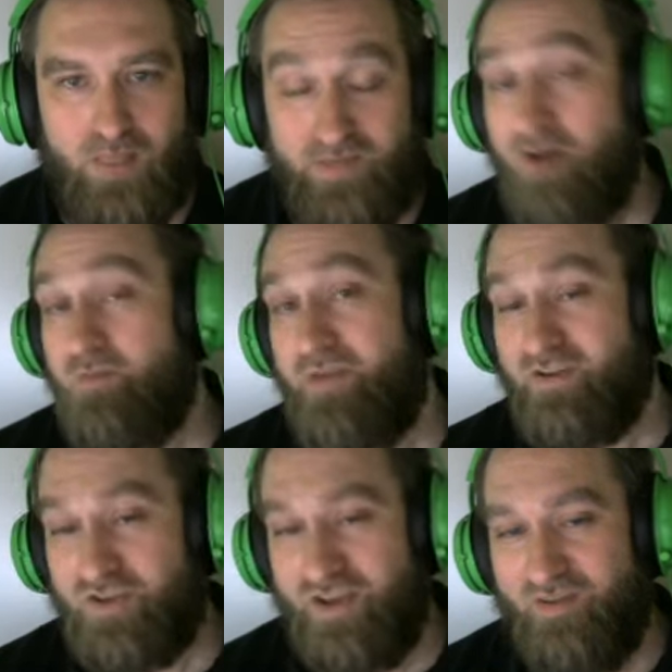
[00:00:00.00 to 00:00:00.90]
that would be
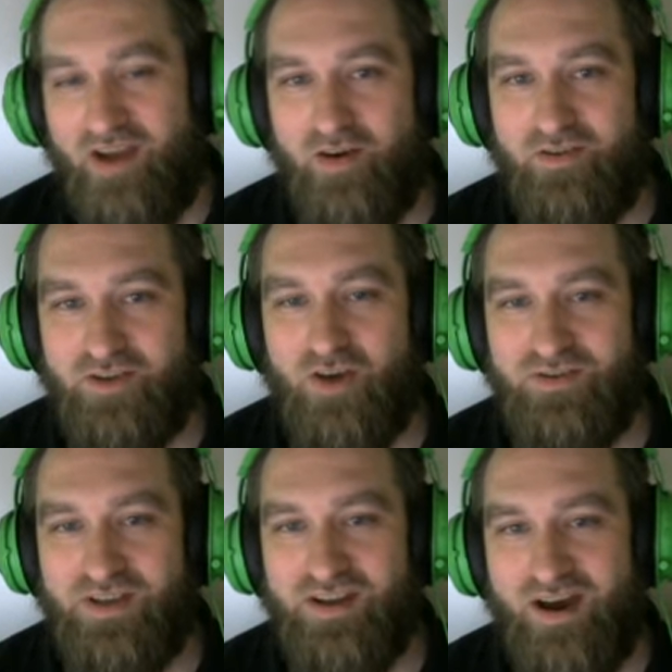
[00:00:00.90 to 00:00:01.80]
interesting, right? Hody
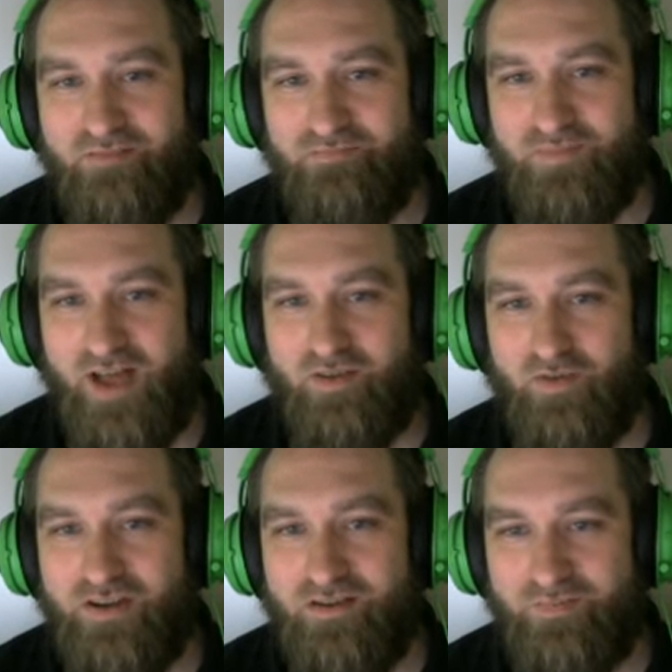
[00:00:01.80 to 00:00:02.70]
Jones and uh, Black
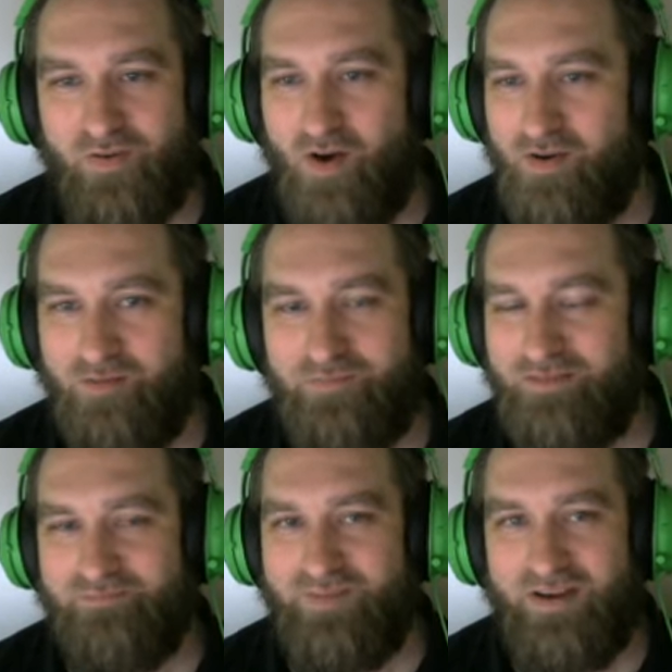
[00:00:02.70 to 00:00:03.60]
Green Perona, but
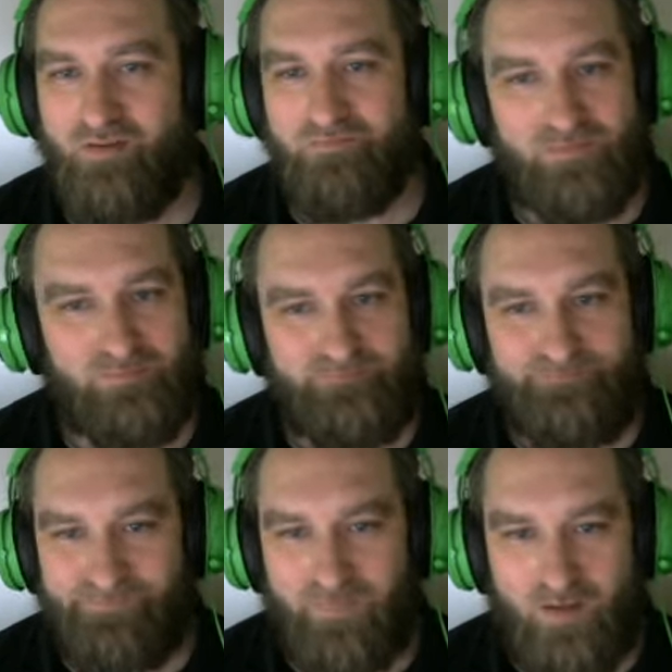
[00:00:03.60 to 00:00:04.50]
but no,
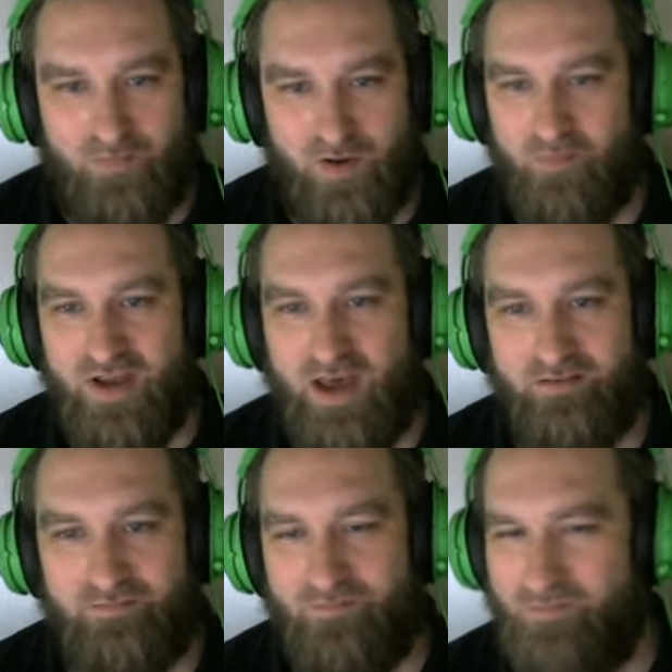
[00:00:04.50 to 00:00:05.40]
probably not.
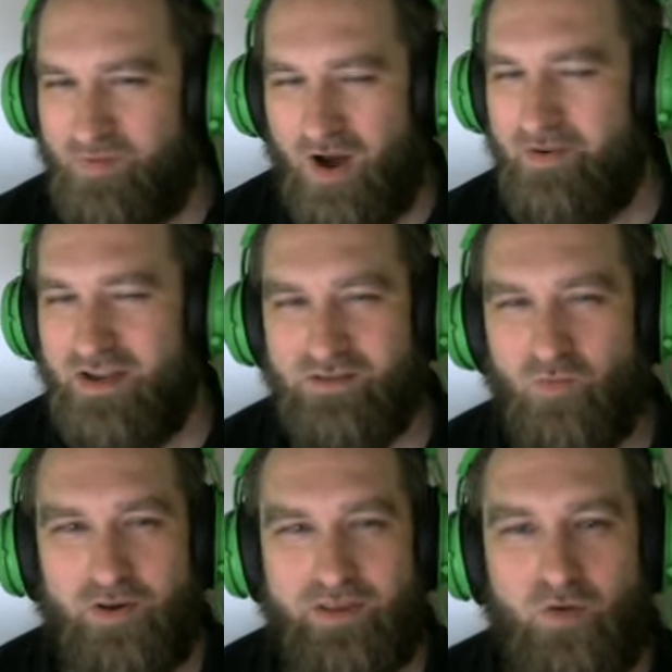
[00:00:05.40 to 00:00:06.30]
Probably doesn't
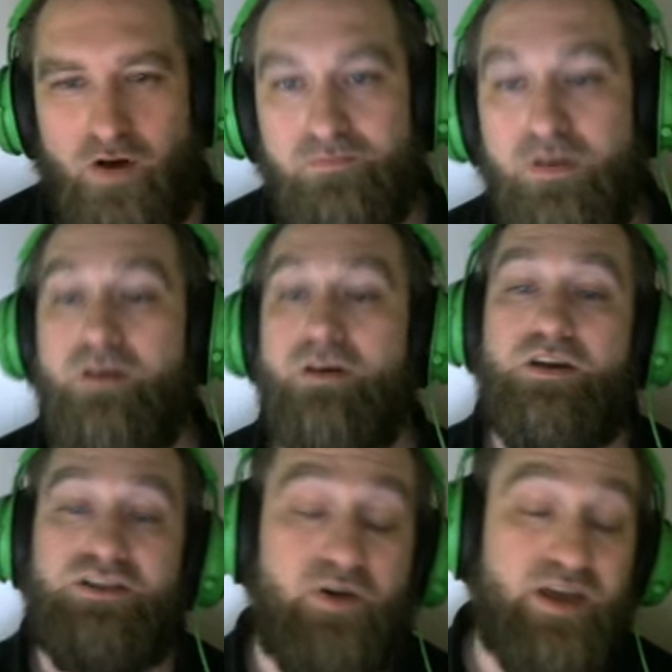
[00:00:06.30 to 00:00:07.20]
work that well.
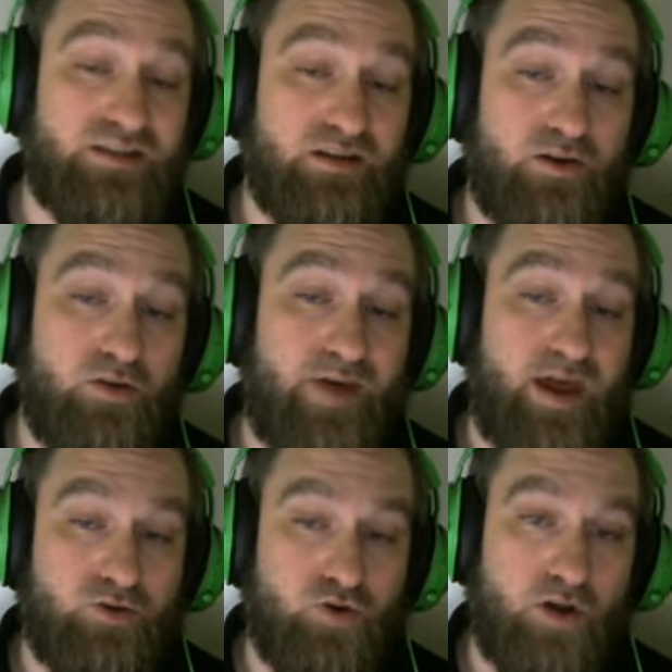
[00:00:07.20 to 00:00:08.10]
So he gets into
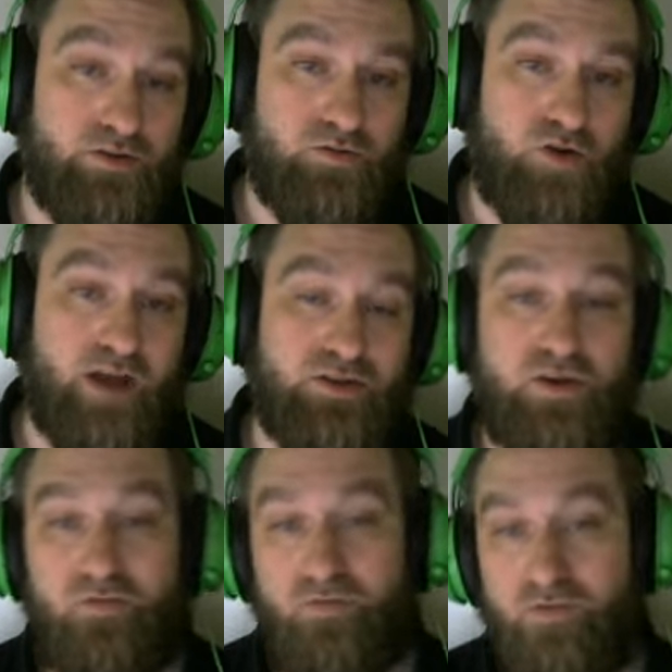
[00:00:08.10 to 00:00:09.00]
pay, draw two, trash
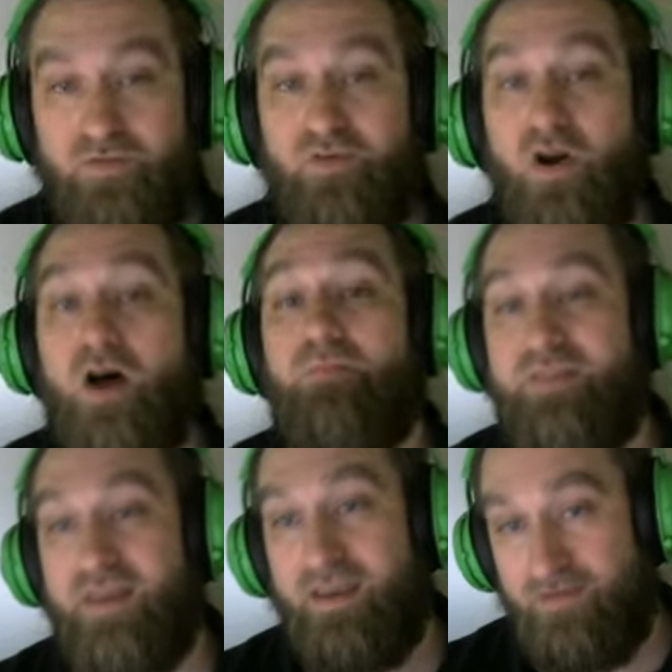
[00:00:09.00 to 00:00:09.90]
two from
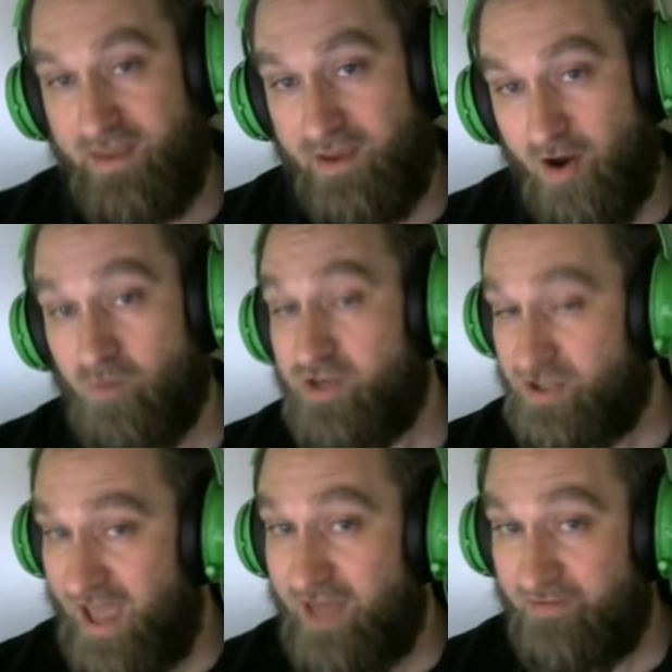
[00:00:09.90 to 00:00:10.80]
the, the card we
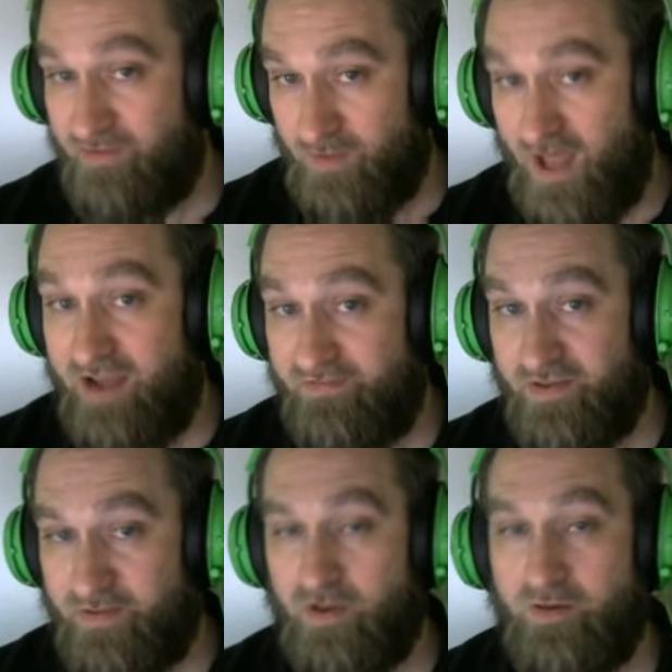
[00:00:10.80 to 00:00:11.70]
just gave him from life, the
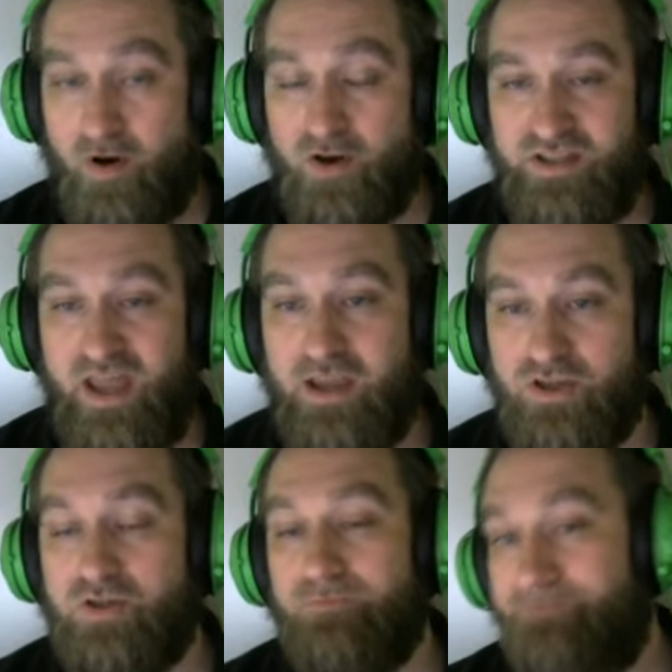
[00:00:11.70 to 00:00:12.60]
Thriller Bark Stage.